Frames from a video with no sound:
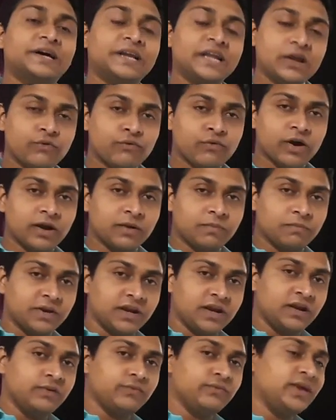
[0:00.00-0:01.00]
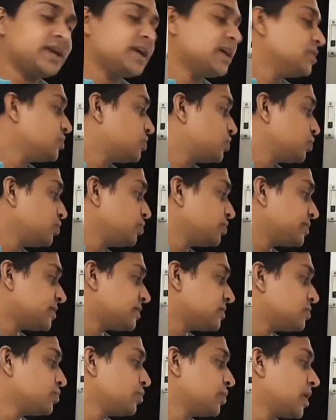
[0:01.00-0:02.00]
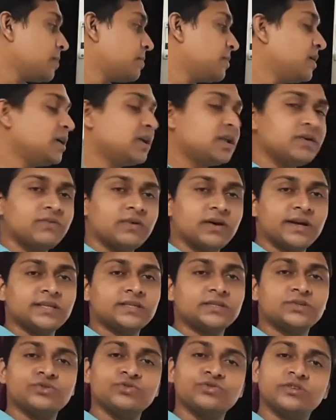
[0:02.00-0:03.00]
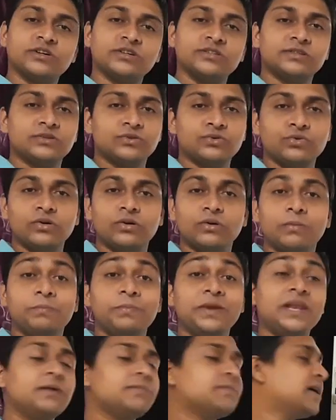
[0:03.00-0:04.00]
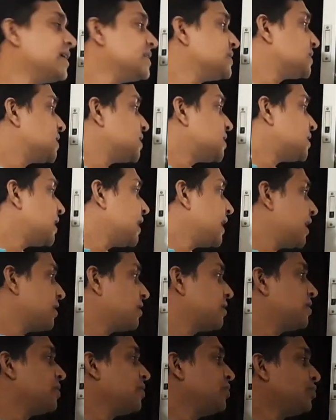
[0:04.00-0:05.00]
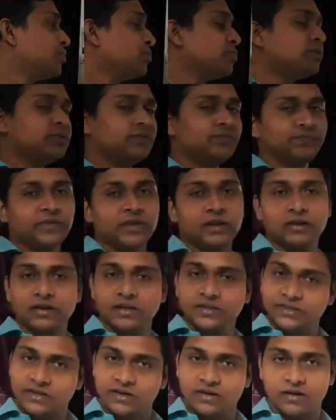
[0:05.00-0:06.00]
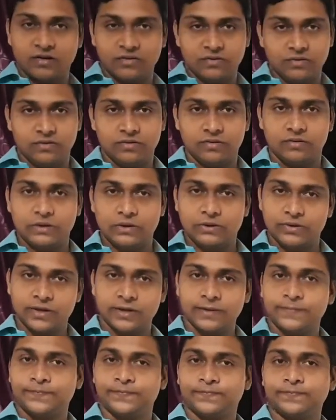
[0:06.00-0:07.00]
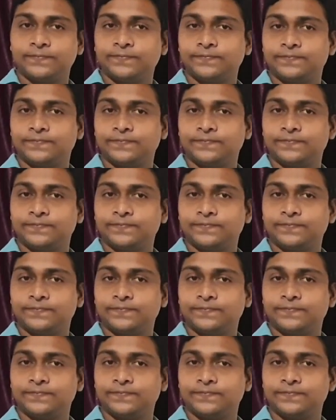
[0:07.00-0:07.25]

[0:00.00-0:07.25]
requirement we can choose a suitable device to minimize the error due to least count. Okay,